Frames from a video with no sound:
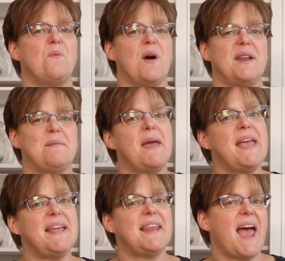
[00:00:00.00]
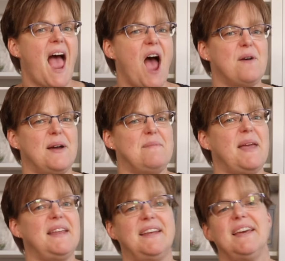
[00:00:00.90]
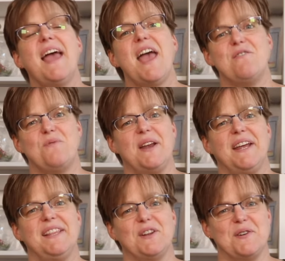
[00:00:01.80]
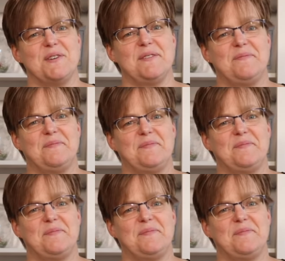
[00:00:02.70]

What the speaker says: What I made, how I made it, and what I learned.